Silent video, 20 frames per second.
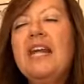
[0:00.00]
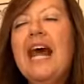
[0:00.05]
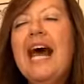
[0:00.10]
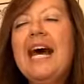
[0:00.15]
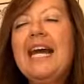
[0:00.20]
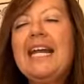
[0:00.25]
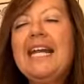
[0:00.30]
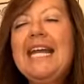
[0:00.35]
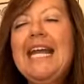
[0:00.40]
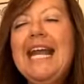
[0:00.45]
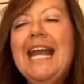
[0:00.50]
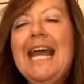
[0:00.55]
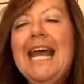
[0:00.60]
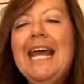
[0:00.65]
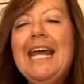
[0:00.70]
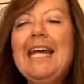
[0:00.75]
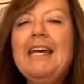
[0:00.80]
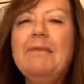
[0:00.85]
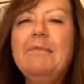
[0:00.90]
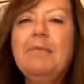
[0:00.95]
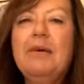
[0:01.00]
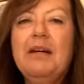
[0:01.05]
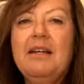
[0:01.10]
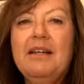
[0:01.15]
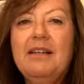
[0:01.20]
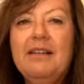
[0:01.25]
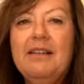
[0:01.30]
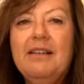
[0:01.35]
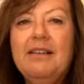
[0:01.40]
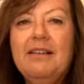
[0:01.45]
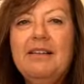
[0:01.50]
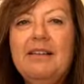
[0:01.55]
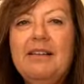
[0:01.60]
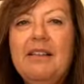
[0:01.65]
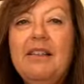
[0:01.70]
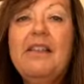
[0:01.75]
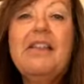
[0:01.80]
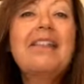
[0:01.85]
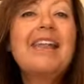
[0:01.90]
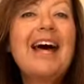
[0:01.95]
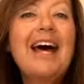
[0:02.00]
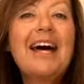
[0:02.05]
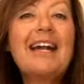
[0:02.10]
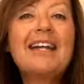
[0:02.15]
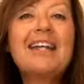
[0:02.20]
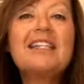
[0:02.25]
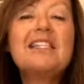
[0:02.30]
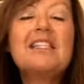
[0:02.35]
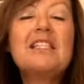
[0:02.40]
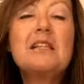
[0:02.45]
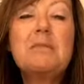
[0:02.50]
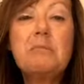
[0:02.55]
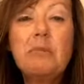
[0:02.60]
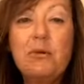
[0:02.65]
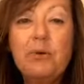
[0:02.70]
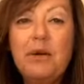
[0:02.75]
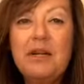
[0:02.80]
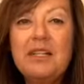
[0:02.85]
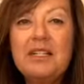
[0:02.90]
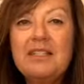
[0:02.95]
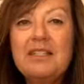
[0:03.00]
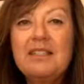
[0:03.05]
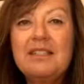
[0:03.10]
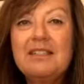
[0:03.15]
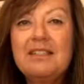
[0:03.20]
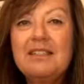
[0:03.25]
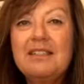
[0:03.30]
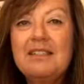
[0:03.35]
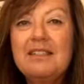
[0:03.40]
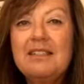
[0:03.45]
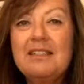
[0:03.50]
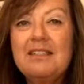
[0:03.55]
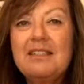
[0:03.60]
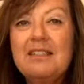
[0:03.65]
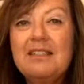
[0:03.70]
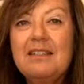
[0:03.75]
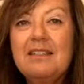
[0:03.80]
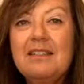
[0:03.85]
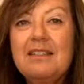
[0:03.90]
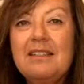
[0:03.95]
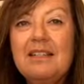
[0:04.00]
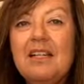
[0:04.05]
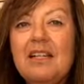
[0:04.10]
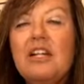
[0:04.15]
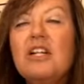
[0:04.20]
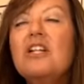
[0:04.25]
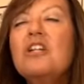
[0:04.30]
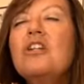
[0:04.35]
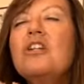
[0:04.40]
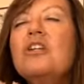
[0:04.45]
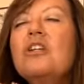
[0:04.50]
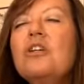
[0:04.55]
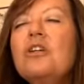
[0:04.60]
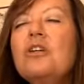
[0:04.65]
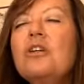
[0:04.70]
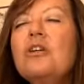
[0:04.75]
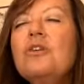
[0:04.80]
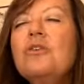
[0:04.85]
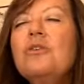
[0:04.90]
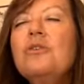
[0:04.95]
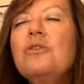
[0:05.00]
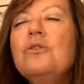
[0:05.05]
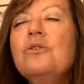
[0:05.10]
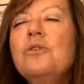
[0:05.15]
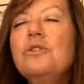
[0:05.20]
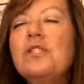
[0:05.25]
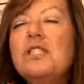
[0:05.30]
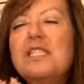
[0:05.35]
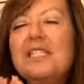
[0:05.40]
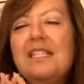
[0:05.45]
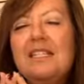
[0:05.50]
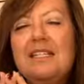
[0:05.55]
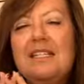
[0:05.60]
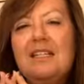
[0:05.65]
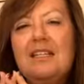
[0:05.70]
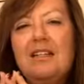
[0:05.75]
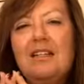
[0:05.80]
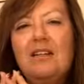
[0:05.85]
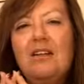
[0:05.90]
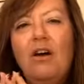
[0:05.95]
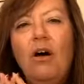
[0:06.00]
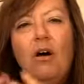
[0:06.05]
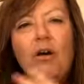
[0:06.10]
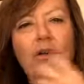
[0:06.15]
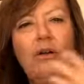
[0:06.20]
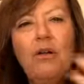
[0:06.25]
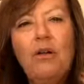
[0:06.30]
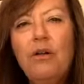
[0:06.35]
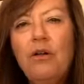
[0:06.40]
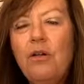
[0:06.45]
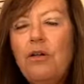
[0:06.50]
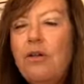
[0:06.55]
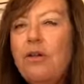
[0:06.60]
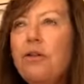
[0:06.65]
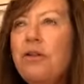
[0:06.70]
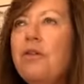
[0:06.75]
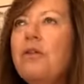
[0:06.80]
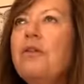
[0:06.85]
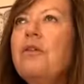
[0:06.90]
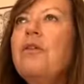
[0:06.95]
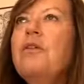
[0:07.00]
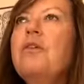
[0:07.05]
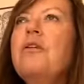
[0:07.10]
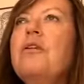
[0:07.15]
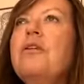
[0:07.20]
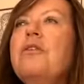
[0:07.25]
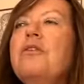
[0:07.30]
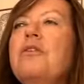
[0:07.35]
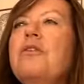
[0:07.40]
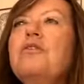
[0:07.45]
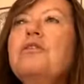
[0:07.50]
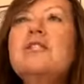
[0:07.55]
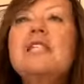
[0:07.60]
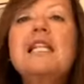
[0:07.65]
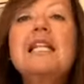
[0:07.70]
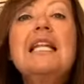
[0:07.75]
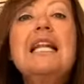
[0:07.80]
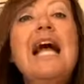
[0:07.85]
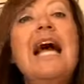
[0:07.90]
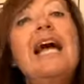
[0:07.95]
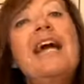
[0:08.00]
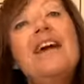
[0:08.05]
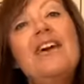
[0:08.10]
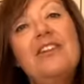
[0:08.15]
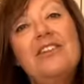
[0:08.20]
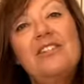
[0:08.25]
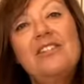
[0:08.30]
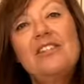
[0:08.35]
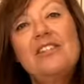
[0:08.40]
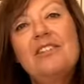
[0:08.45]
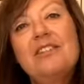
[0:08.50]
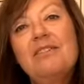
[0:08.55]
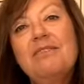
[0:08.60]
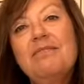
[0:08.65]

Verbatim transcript: had a name. That is the point. Lose all those layers